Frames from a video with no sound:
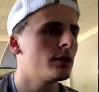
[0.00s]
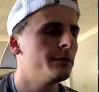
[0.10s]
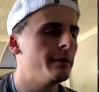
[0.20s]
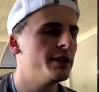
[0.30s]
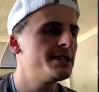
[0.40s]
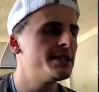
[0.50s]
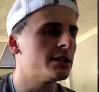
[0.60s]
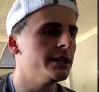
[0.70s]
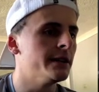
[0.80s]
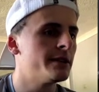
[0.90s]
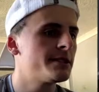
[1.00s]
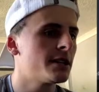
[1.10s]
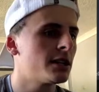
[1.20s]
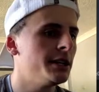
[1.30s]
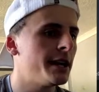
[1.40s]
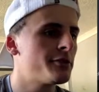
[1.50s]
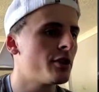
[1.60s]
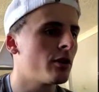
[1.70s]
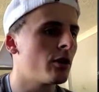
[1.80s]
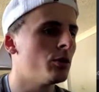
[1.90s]
Yeah, but this is clean. This is a clean
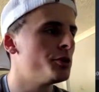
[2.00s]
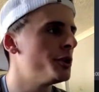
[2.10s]
entry on gold.